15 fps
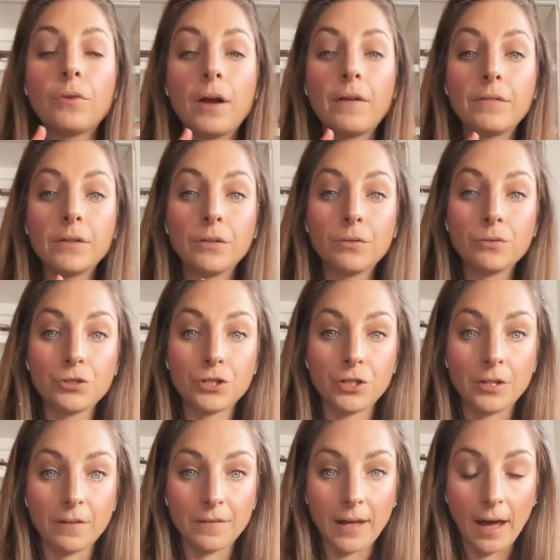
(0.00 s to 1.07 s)

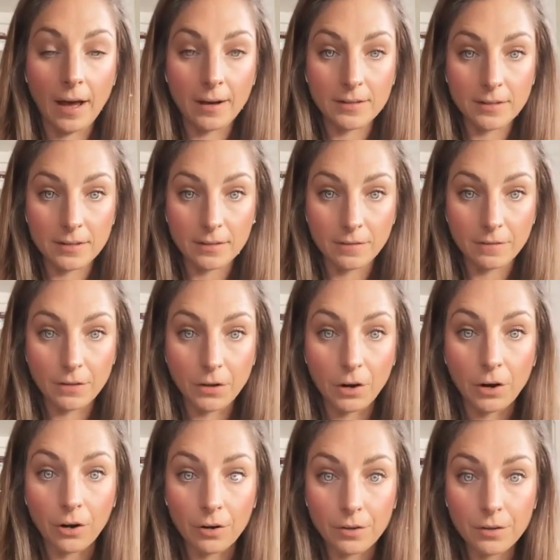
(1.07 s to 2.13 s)
revolution of the axis of the
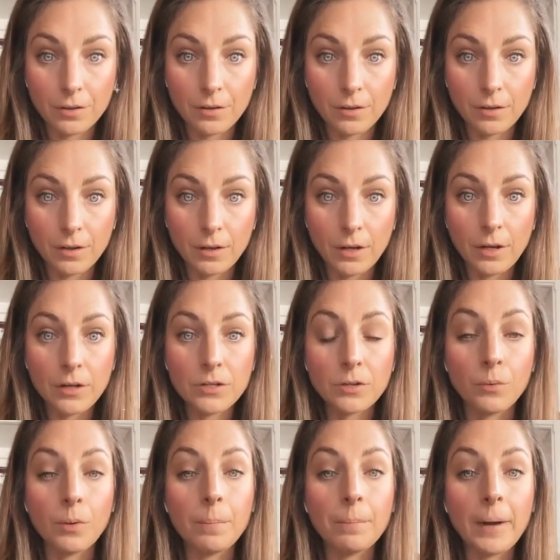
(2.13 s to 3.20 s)
earth. So
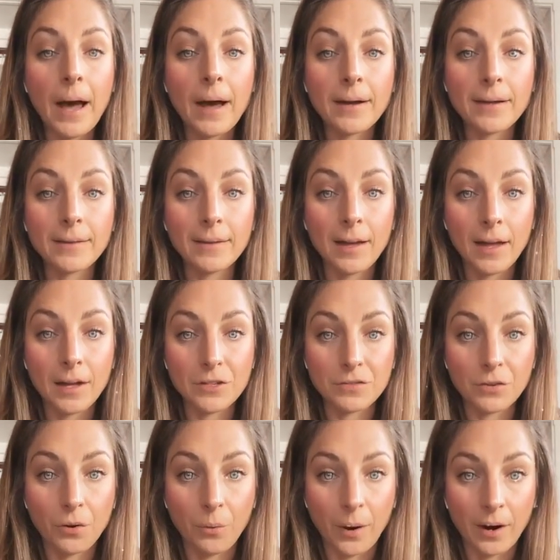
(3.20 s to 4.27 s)
we're back in the age of
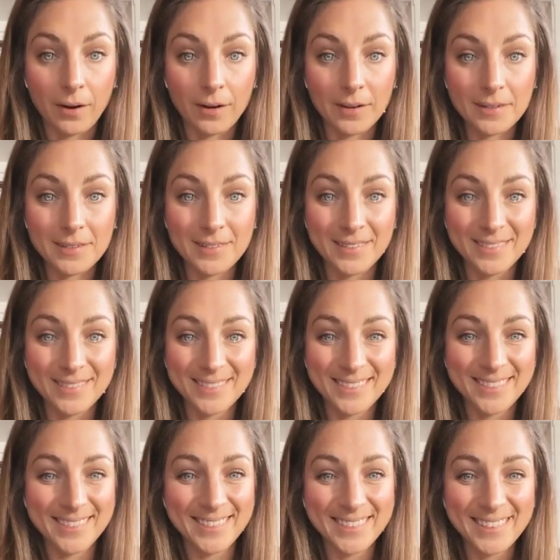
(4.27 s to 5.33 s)
Aquarius.
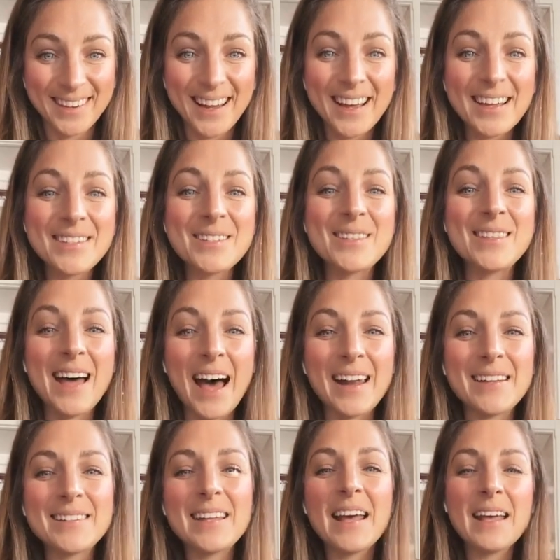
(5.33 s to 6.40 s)
So
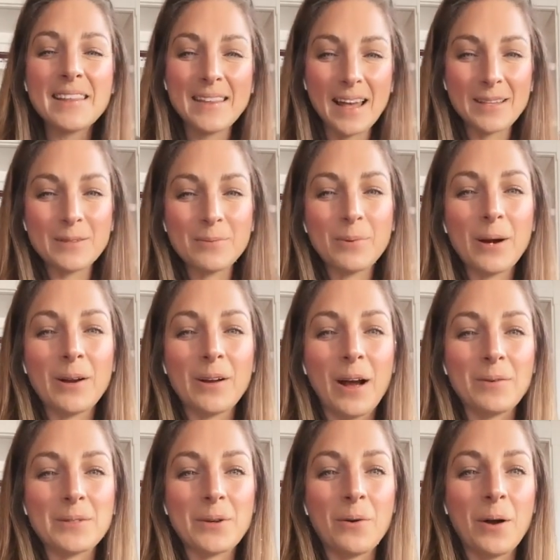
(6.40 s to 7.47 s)
that's where I
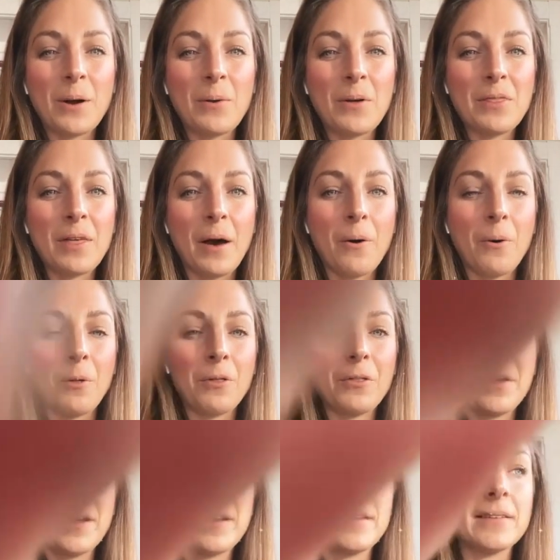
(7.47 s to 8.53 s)
was going with that whole
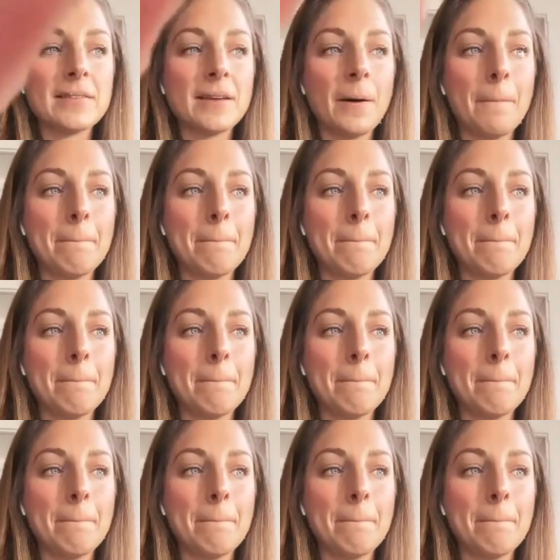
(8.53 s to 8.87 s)
thing is